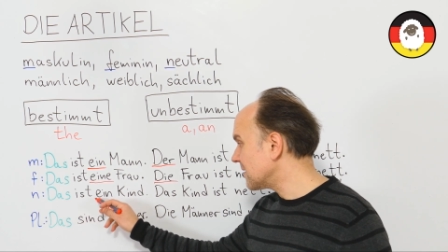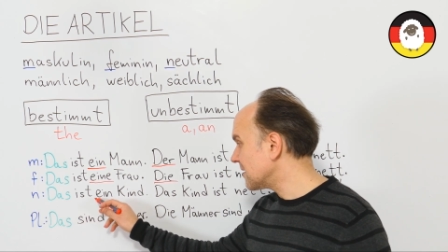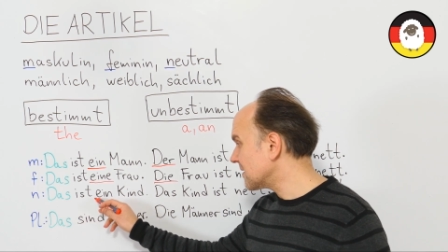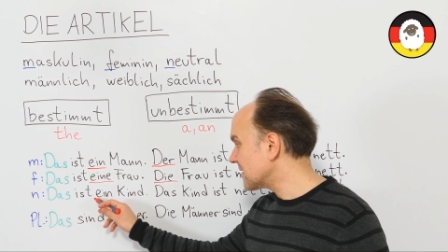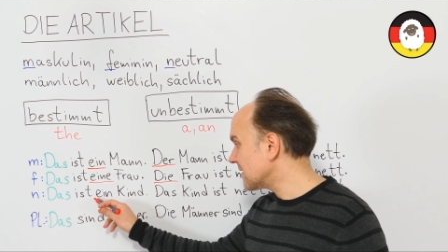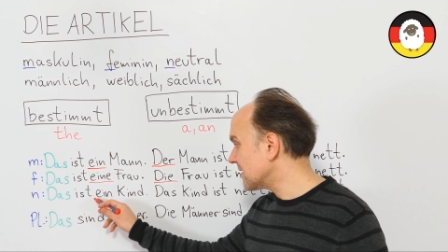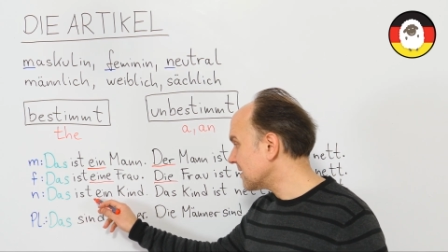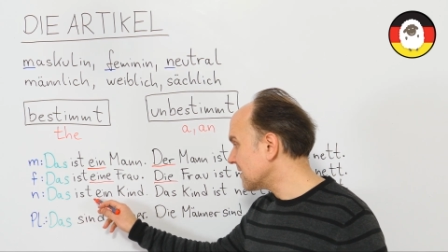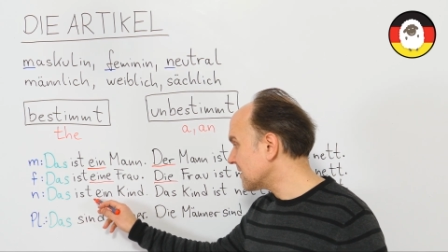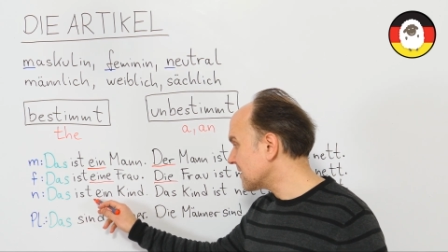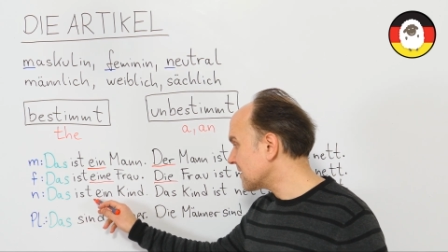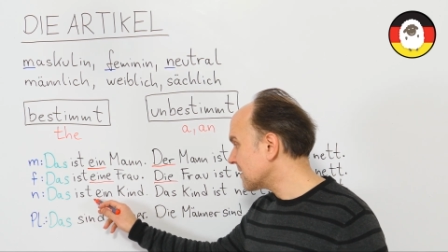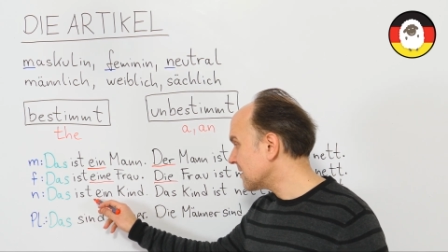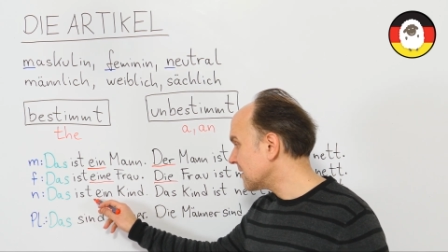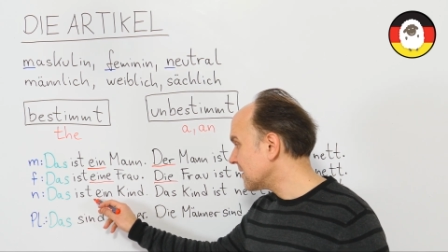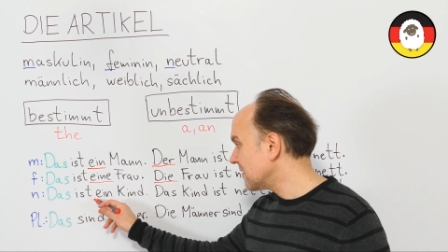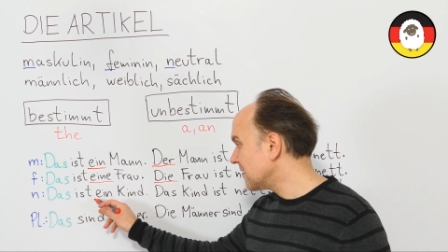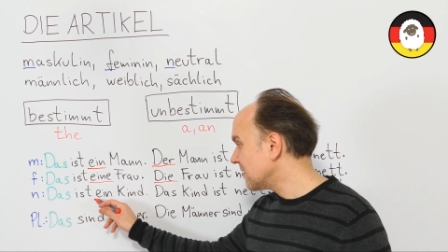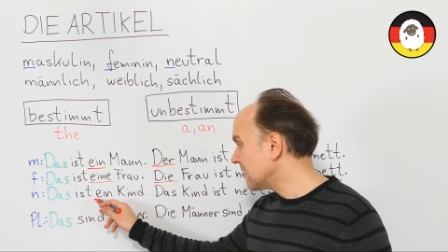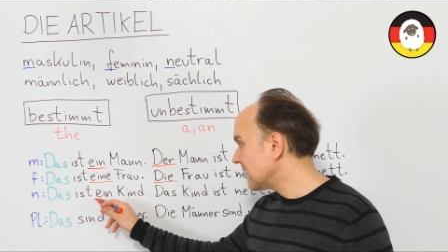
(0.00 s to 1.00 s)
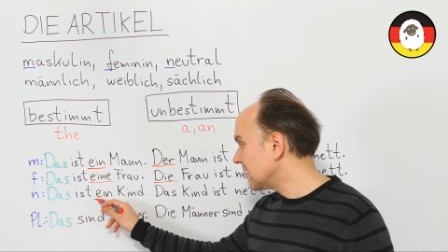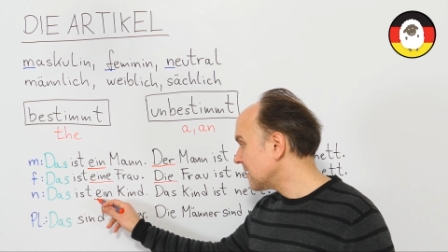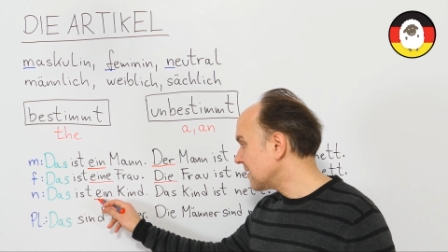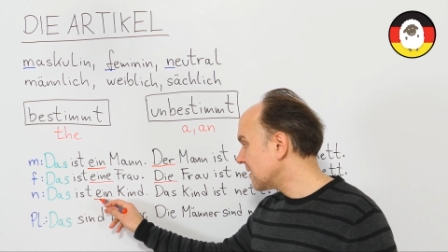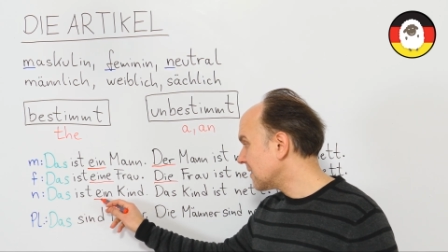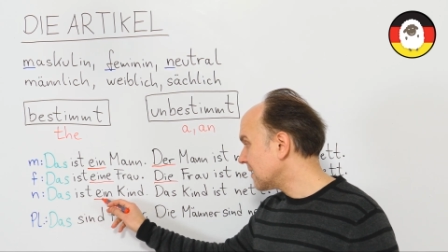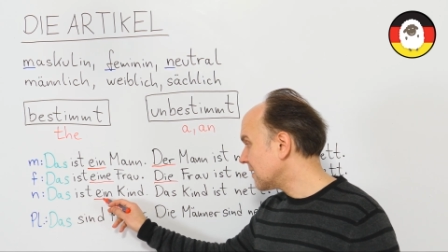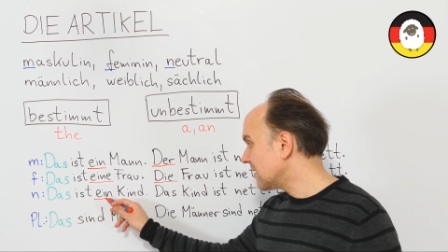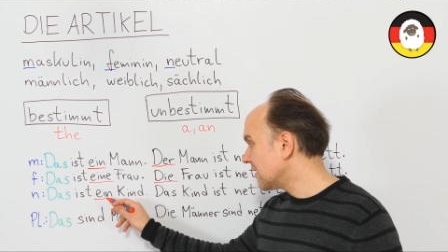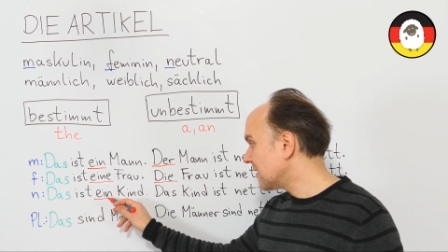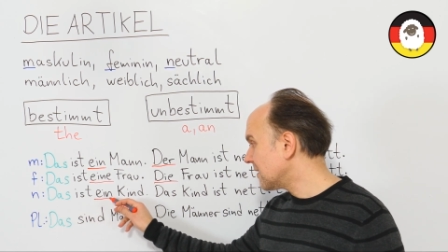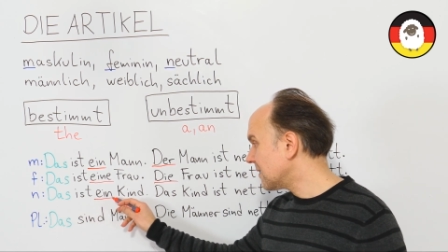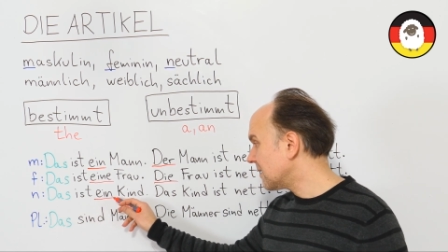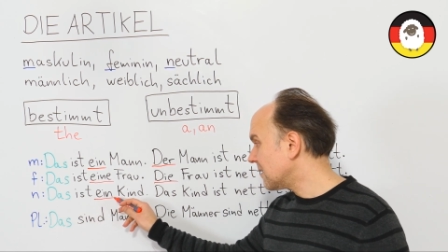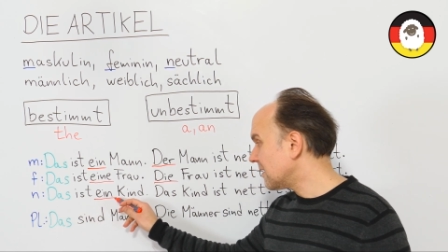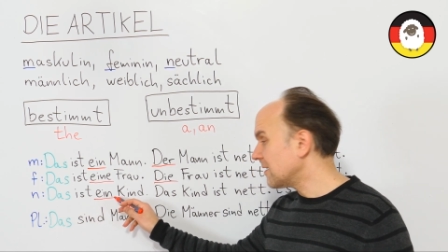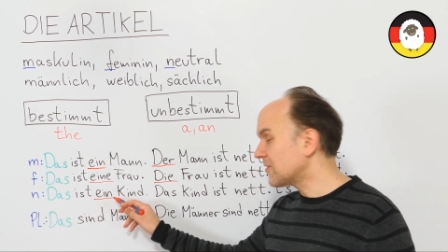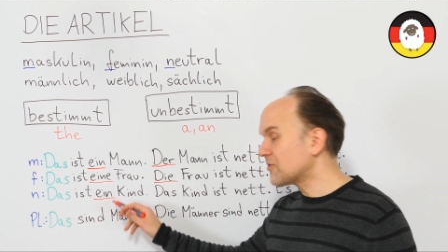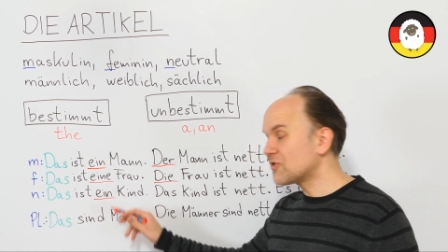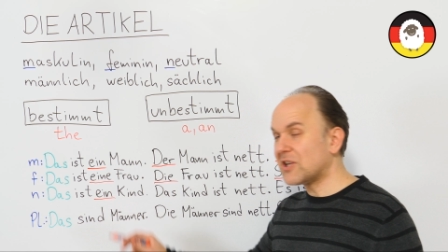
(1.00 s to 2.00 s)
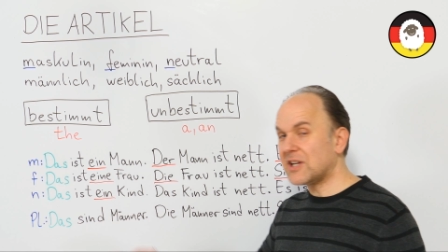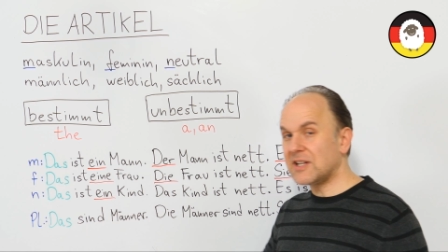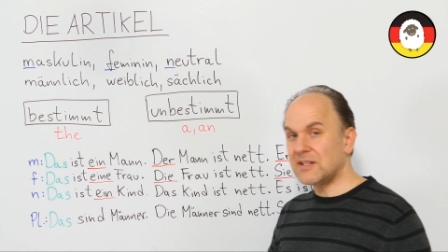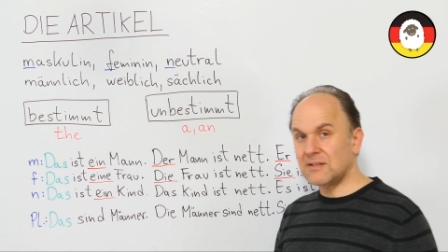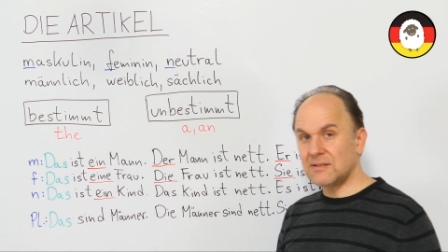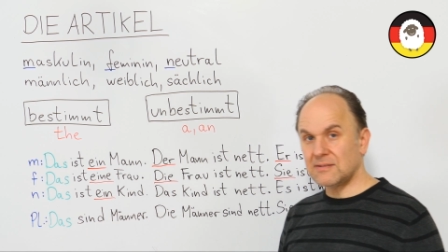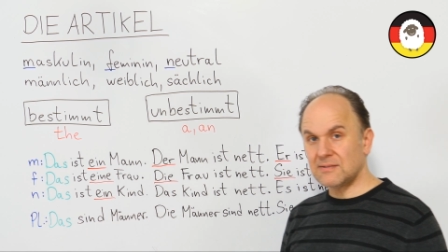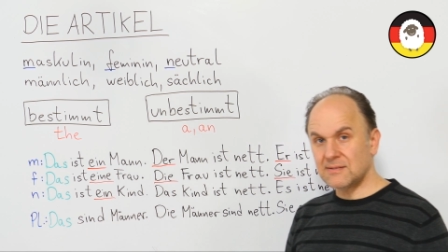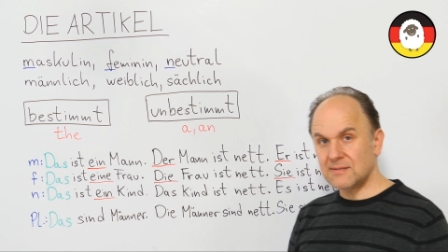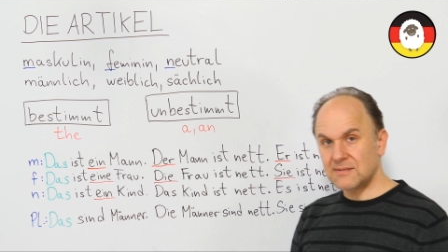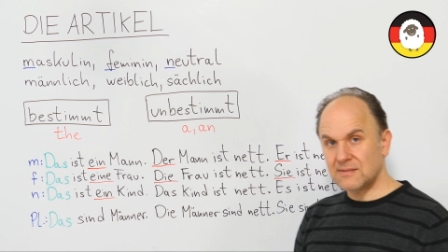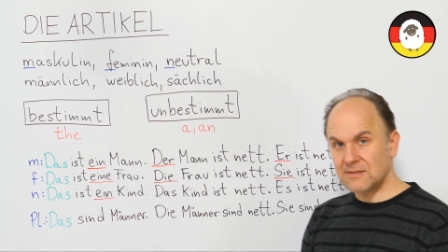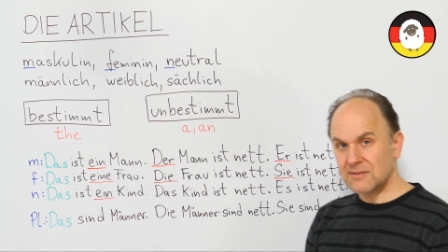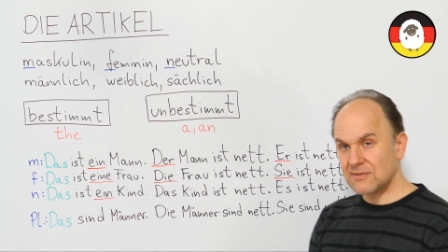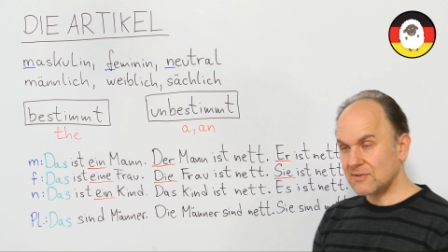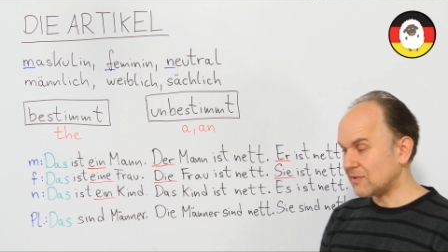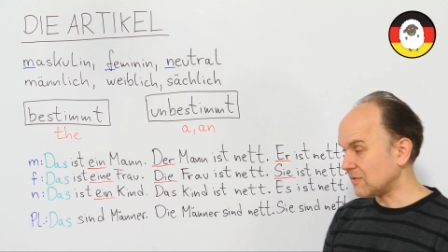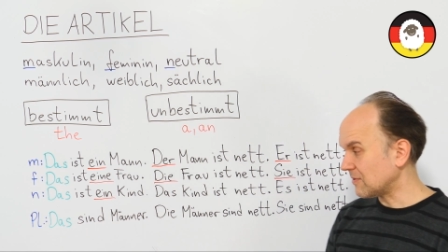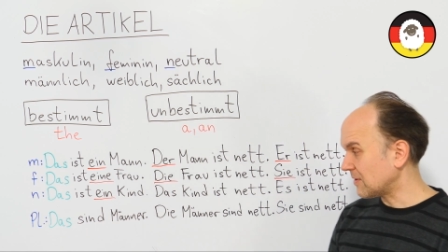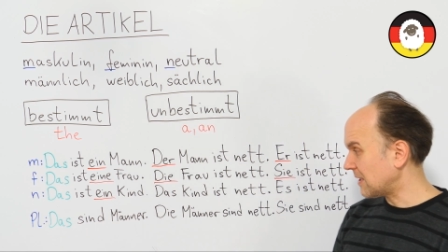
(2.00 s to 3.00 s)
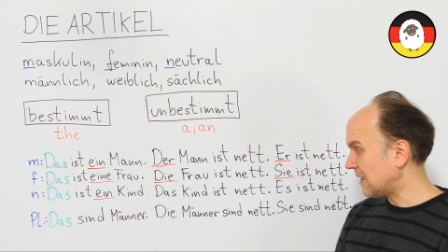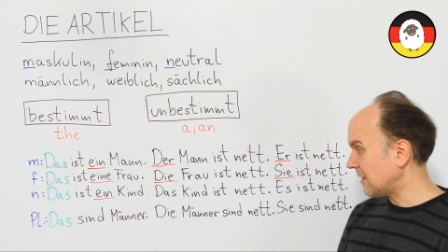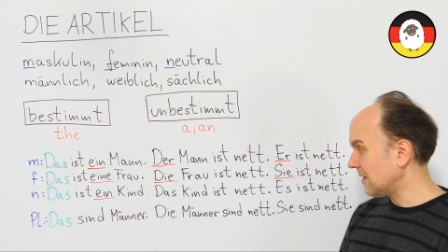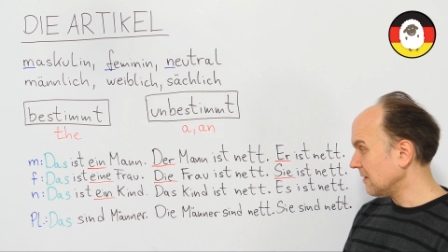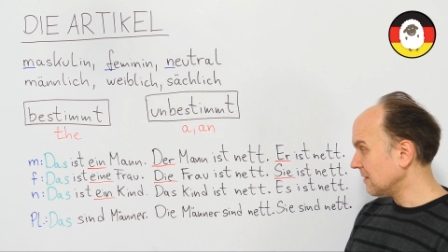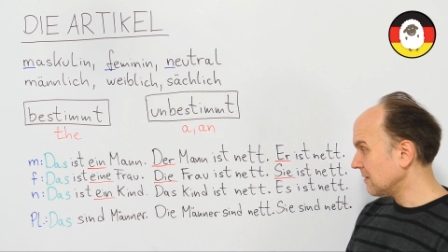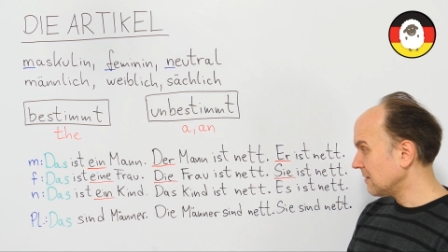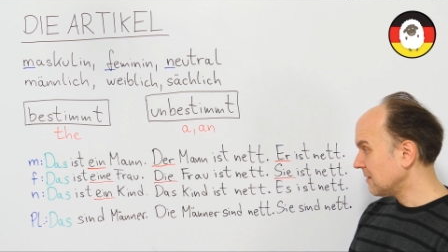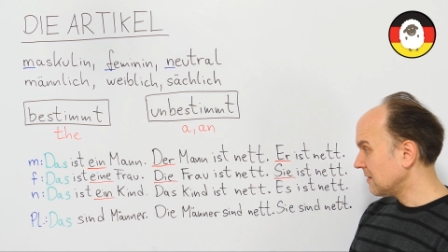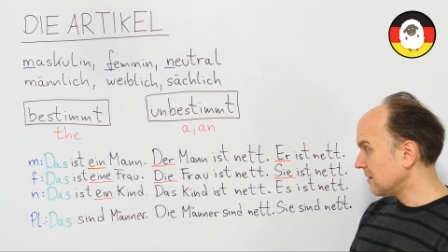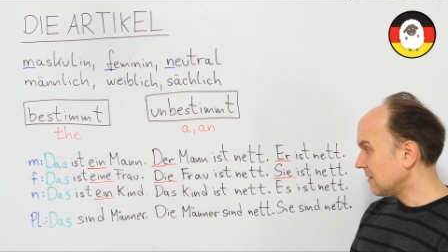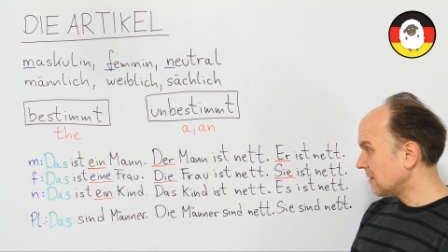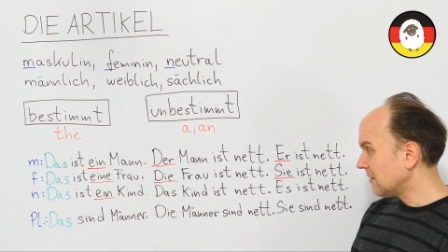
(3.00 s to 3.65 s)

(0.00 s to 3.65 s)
This is a child. Okay?